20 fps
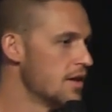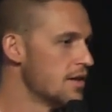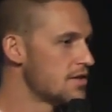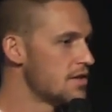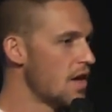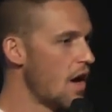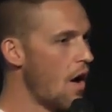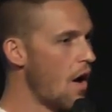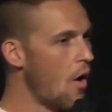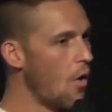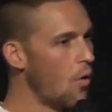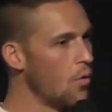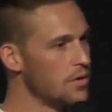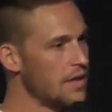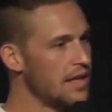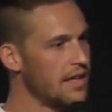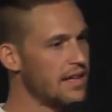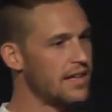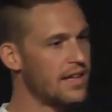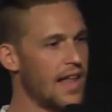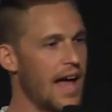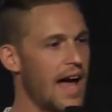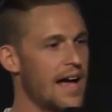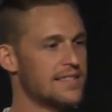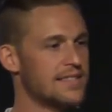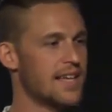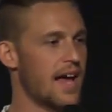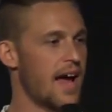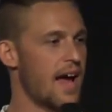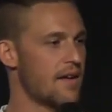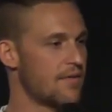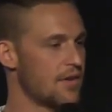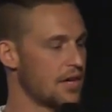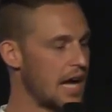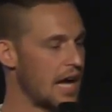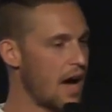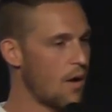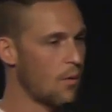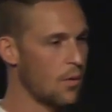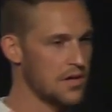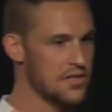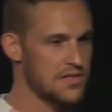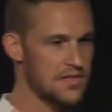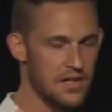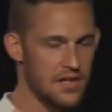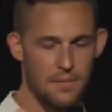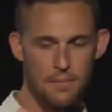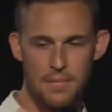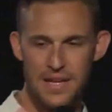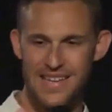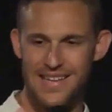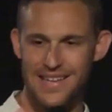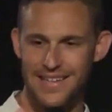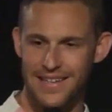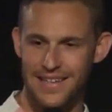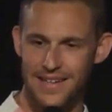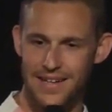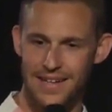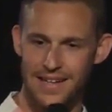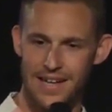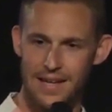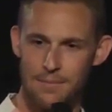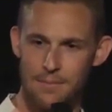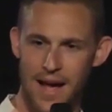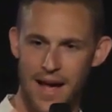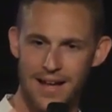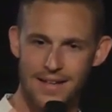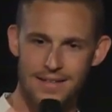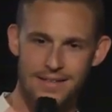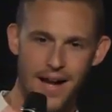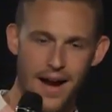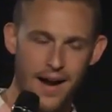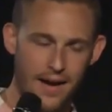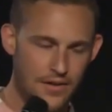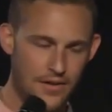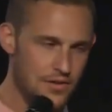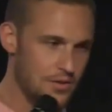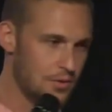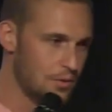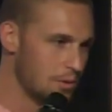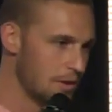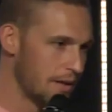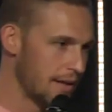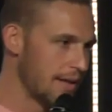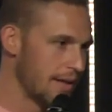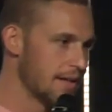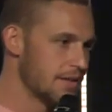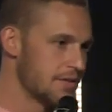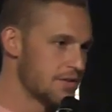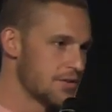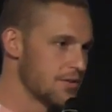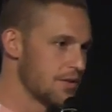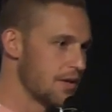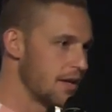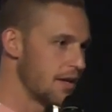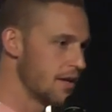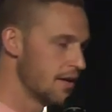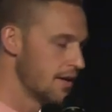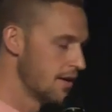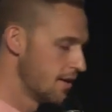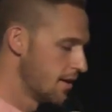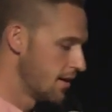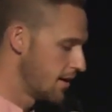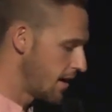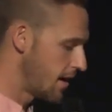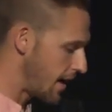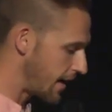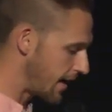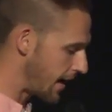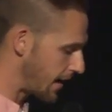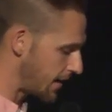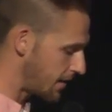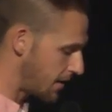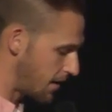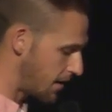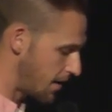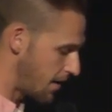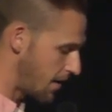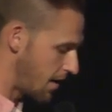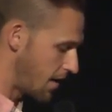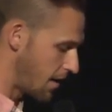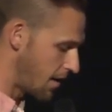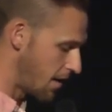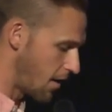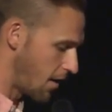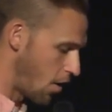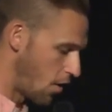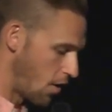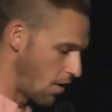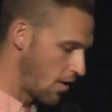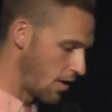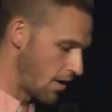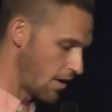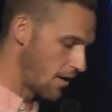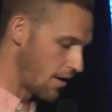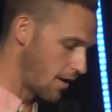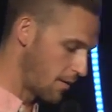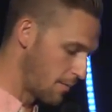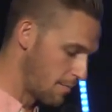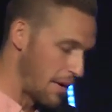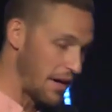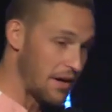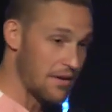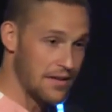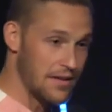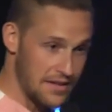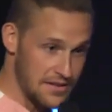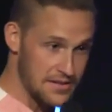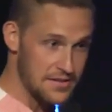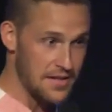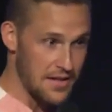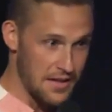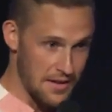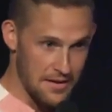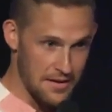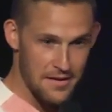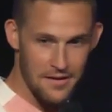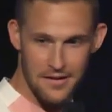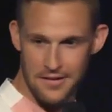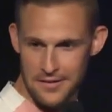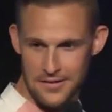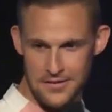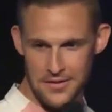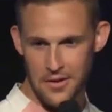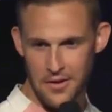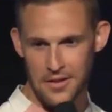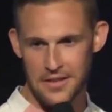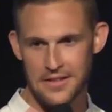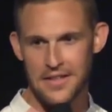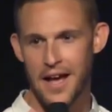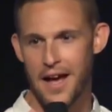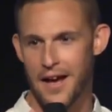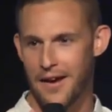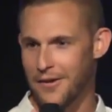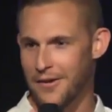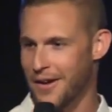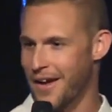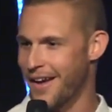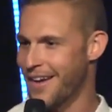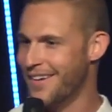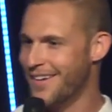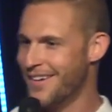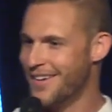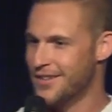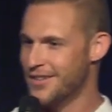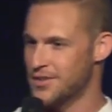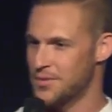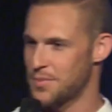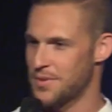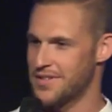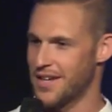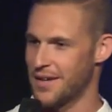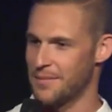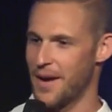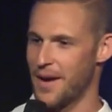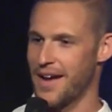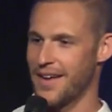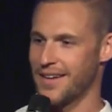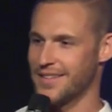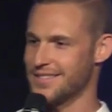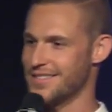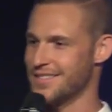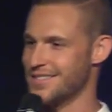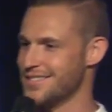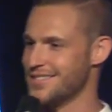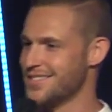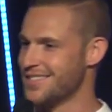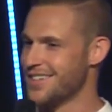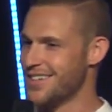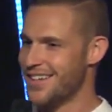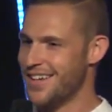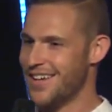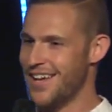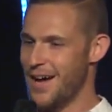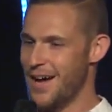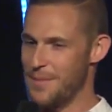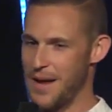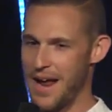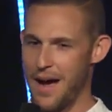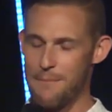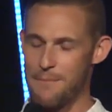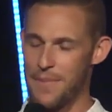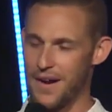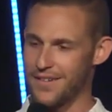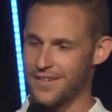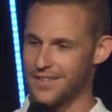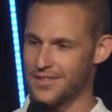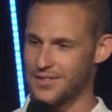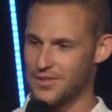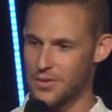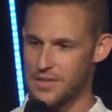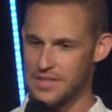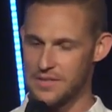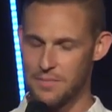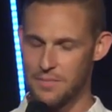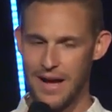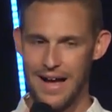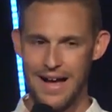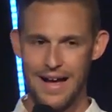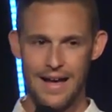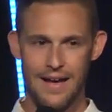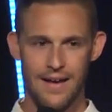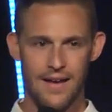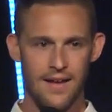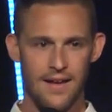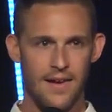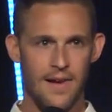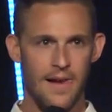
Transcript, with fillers: It's the only class I ever got worse than a B in in my entire schooling history. I got a, a barely C, uh, let's call it that, okay? Let's protect my innocence. I mean, I barely squeezed by.